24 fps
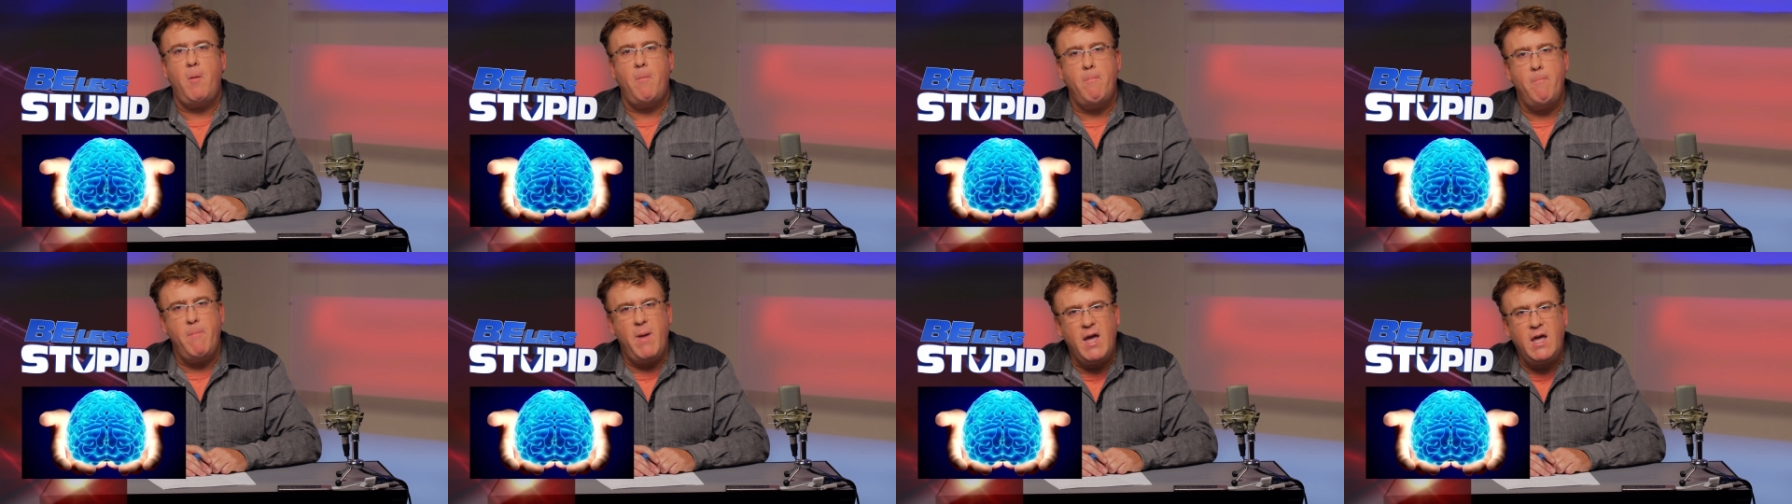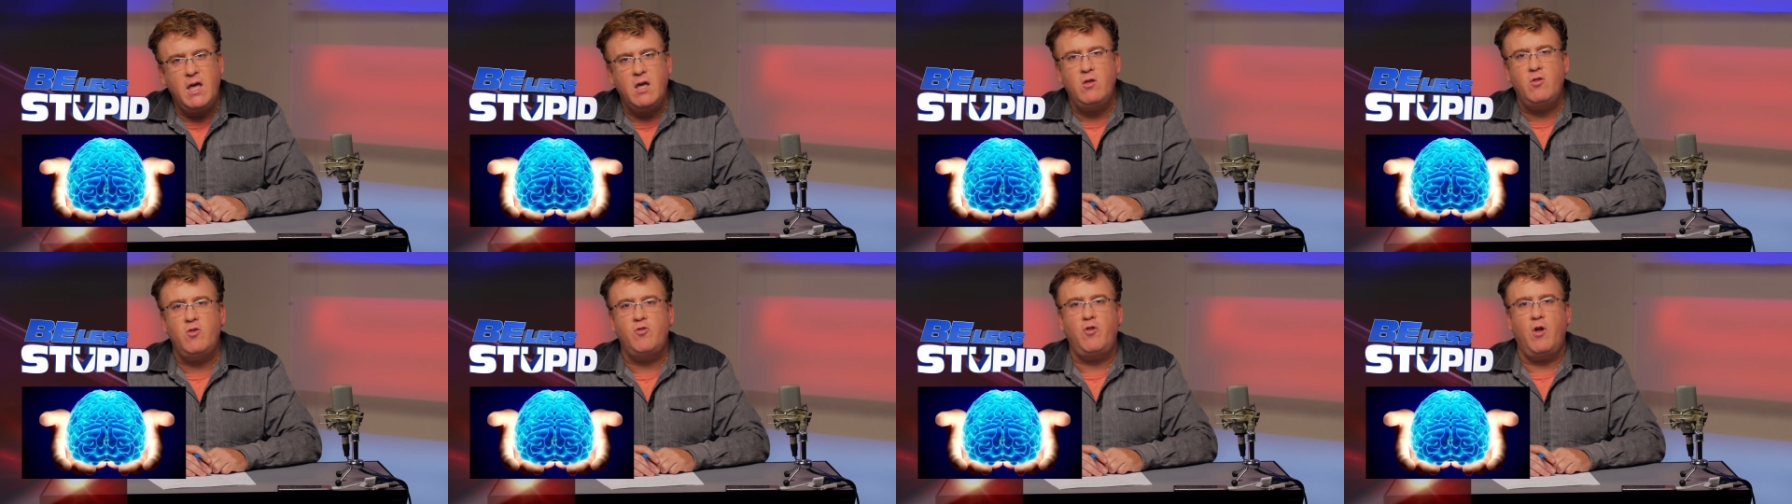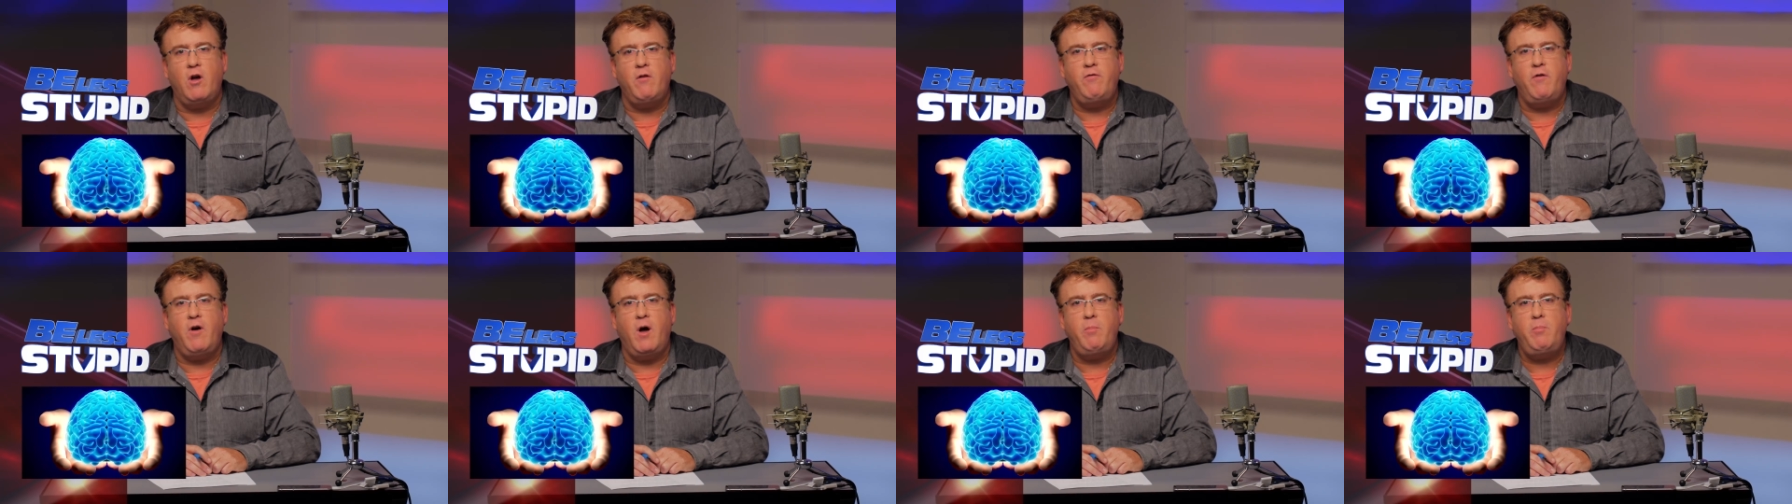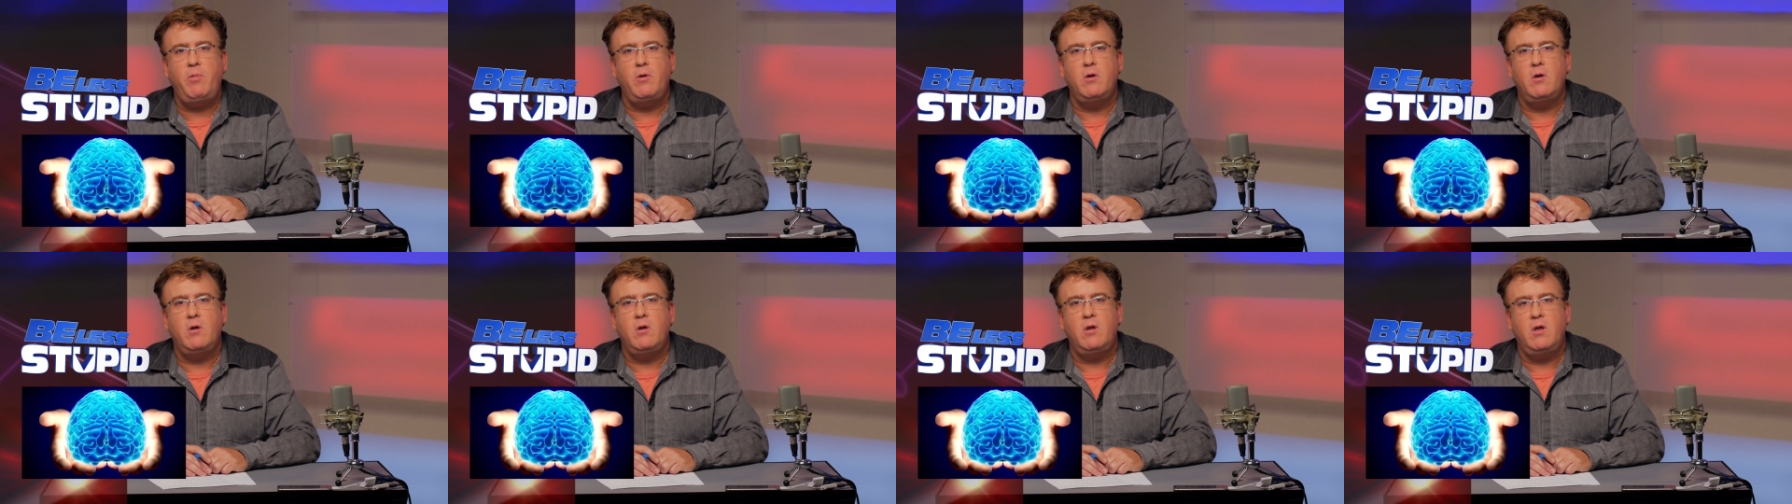making stuff
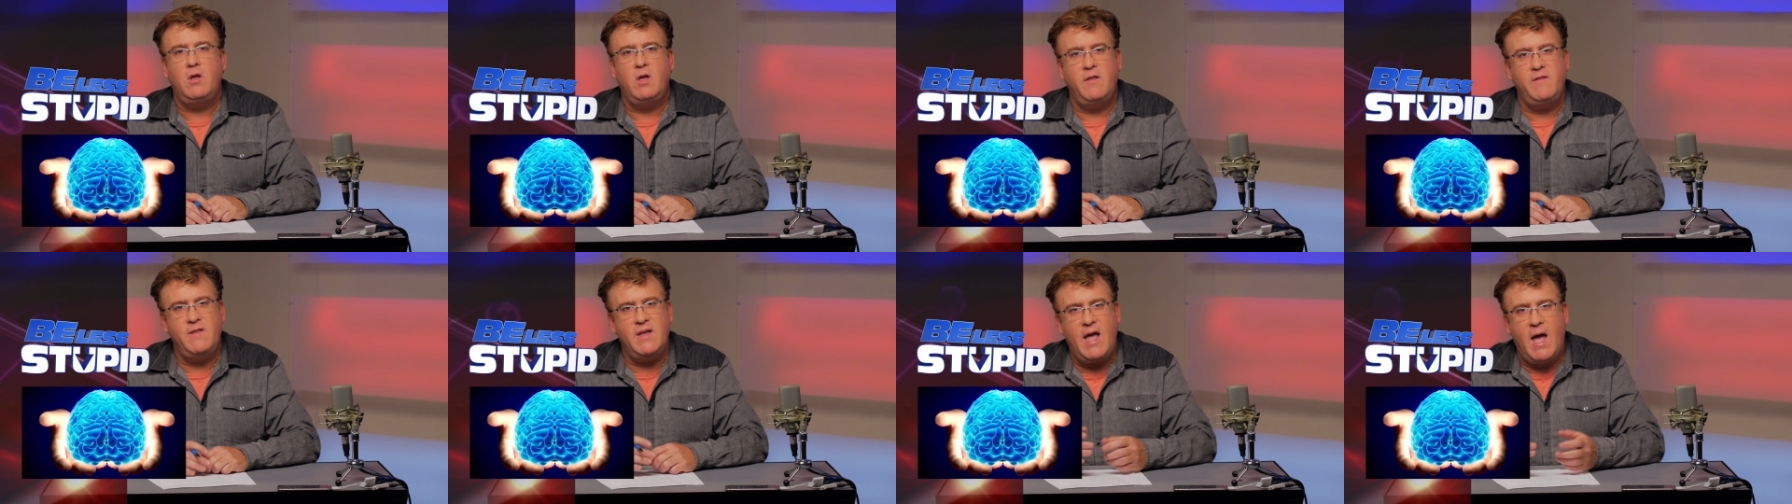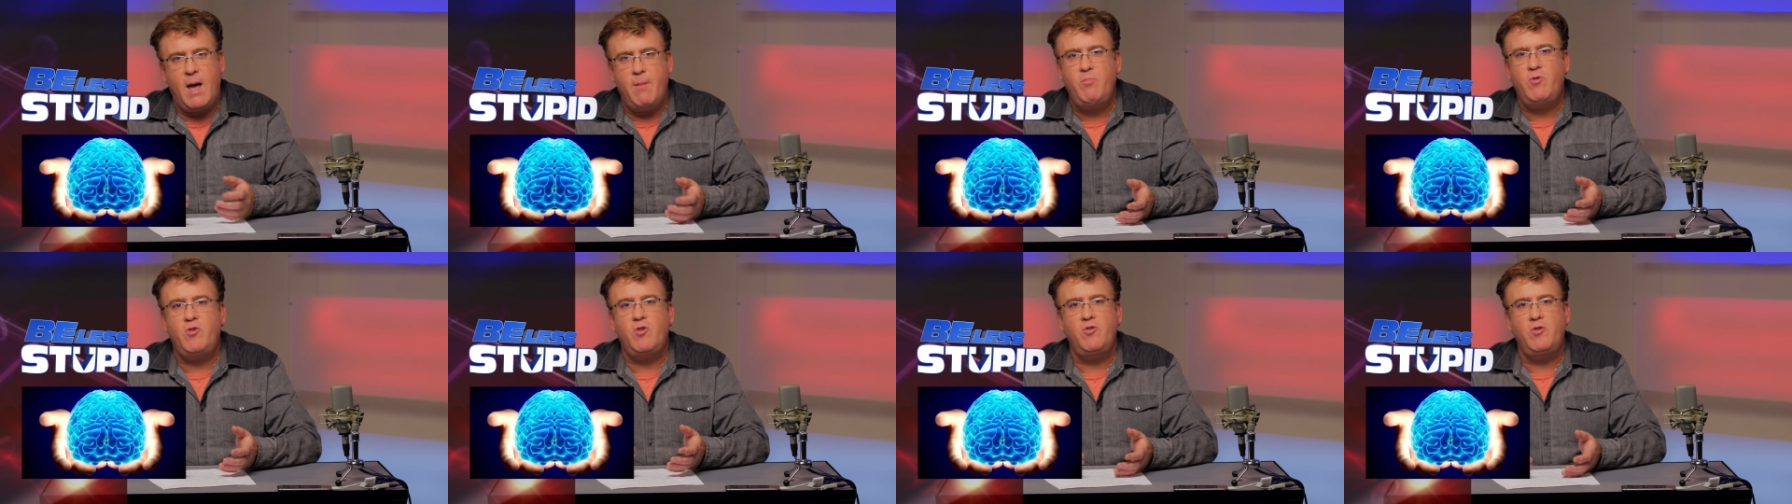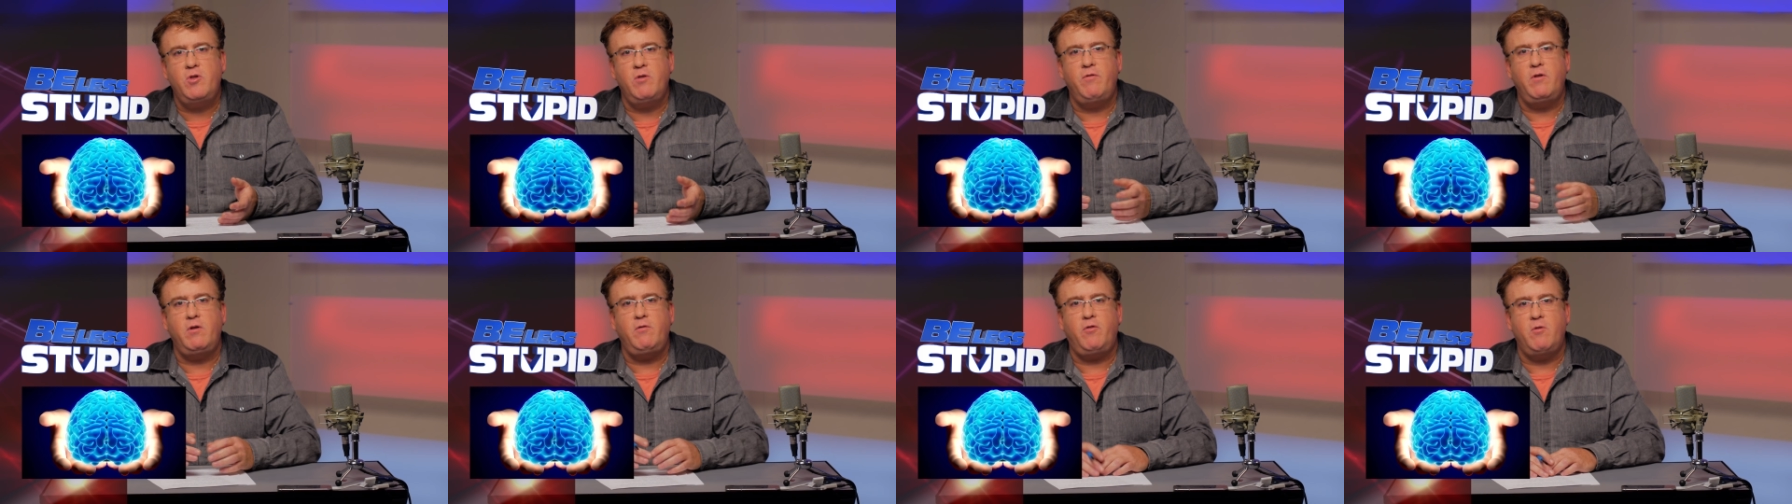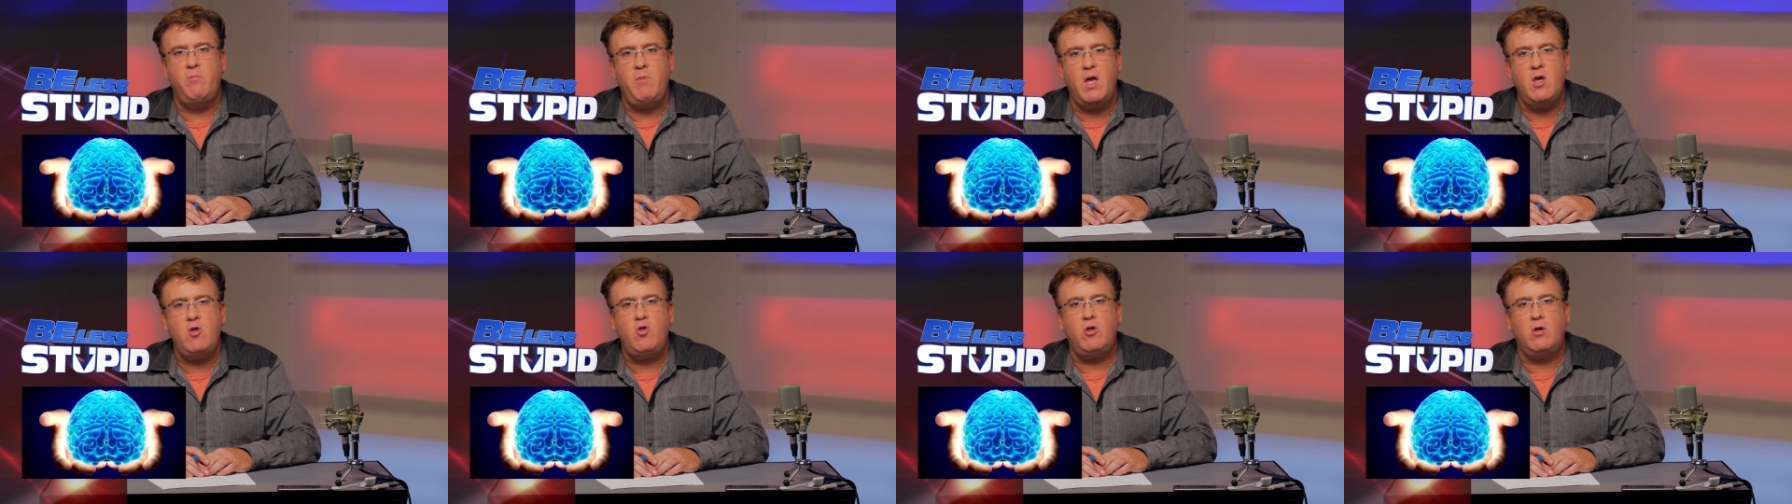up in the absence of
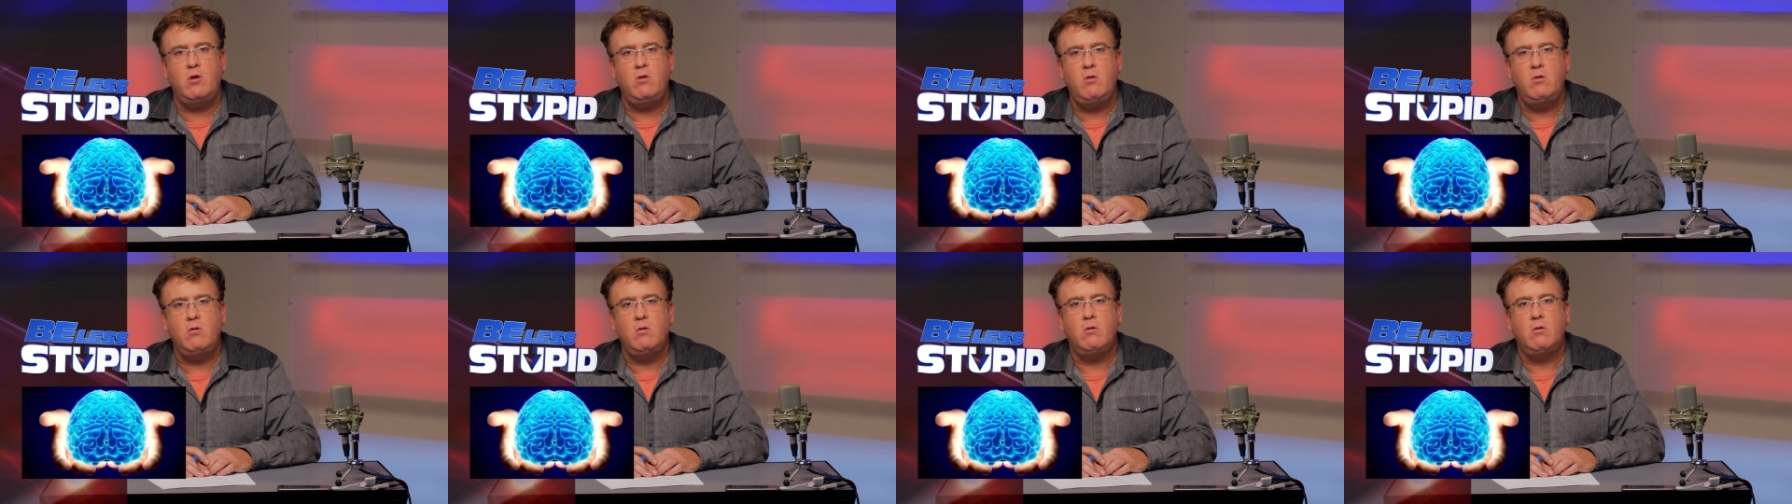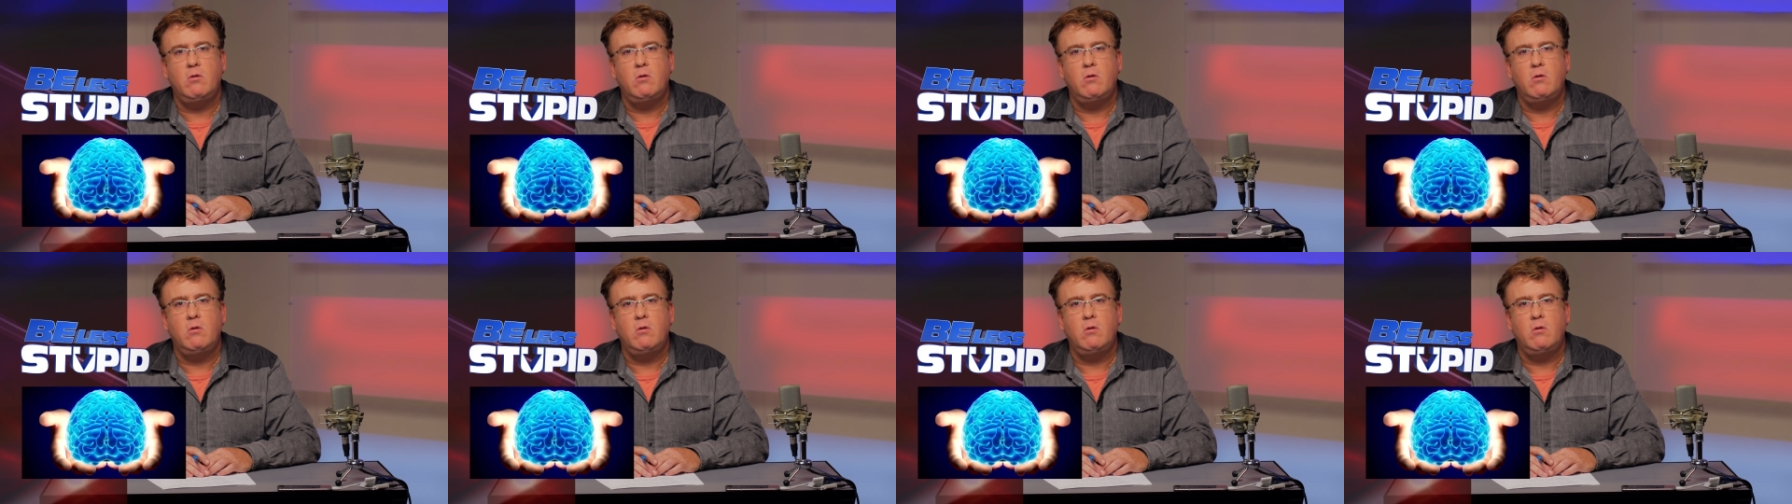information?